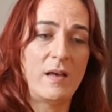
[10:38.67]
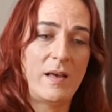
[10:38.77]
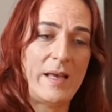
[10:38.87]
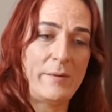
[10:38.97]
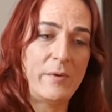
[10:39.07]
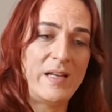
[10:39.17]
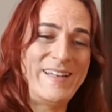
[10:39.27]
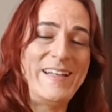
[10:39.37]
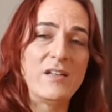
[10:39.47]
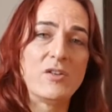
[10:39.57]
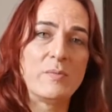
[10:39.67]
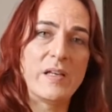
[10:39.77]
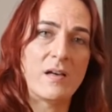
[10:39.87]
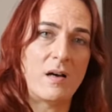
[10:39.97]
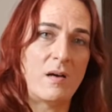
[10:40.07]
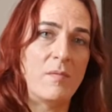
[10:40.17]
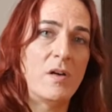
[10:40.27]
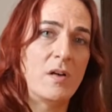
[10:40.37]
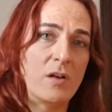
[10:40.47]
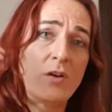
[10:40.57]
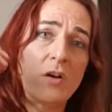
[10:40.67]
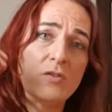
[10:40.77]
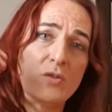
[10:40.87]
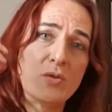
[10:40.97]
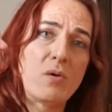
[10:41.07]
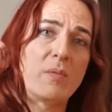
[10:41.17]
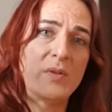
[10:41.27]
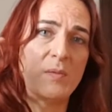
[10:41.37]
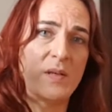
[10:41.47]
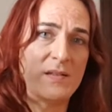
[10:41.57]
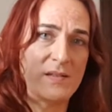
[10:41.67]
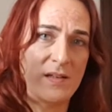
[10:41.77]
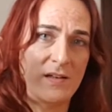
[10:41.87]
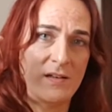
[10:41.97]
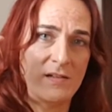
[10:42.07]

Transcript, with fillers: and we need to become not too optimistic.